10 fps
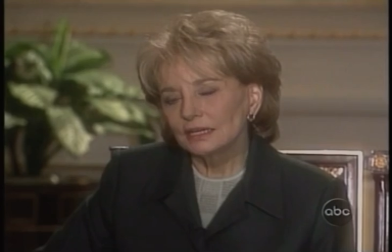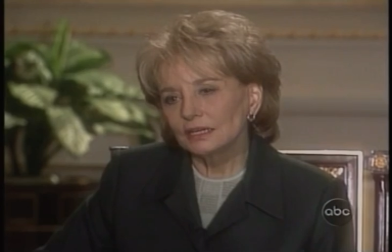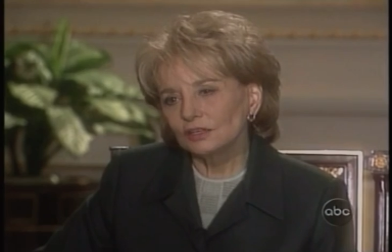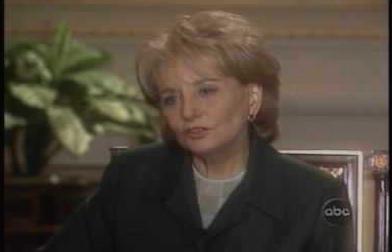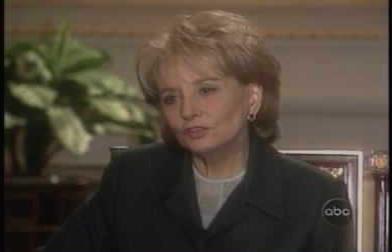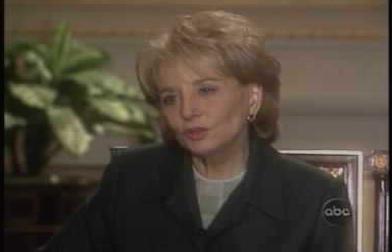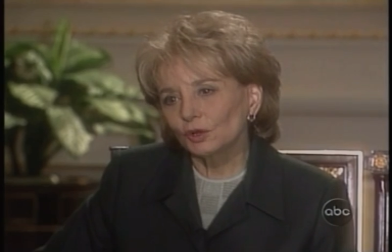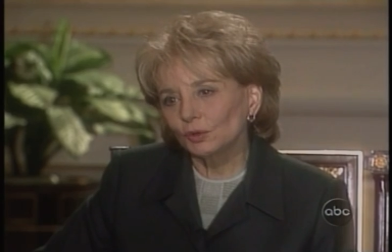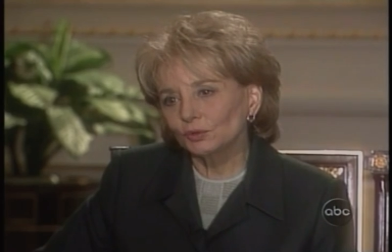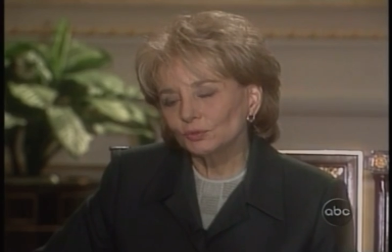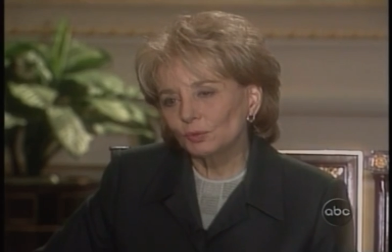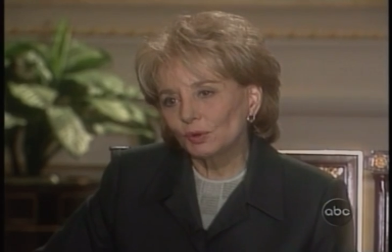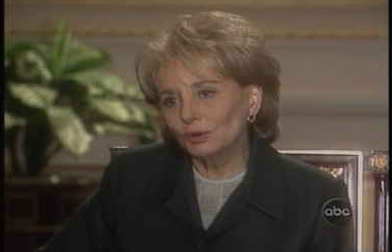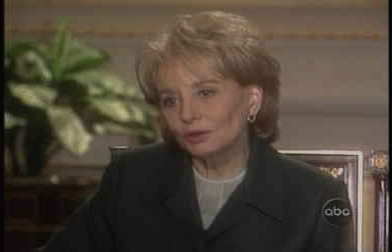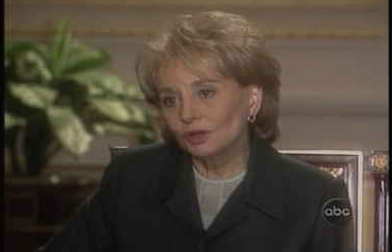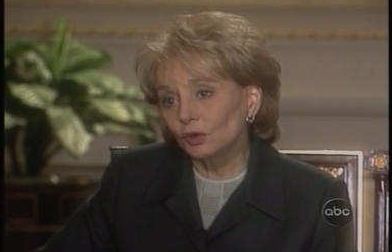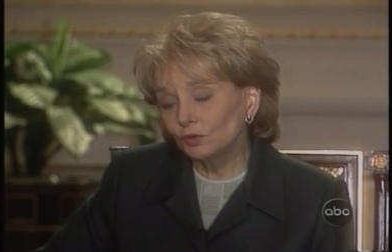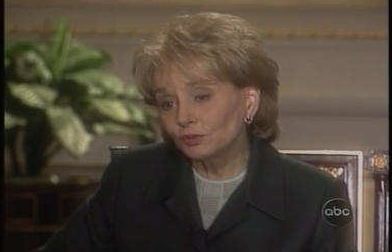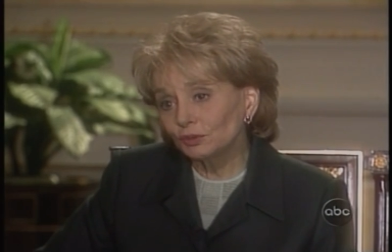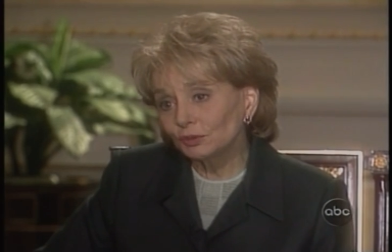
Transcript: Is the Cold War over?